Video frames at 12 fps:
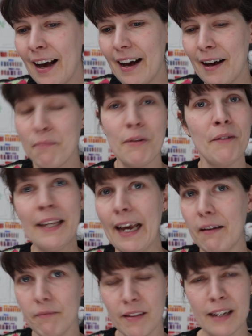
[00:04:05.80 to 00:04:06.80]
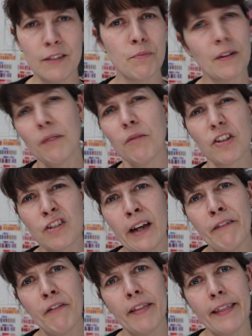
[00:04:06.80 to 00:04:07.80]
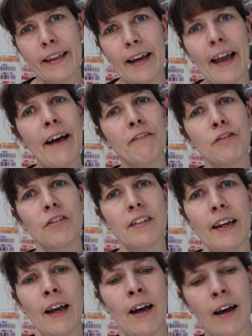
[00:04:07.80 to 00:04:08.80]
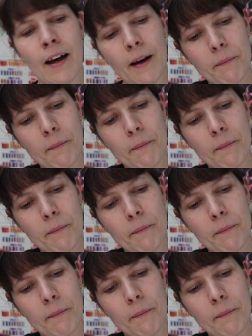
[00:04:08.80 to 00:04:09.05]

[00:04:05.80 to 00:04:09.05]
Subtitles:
But yeah, that's pretty much everything I have to say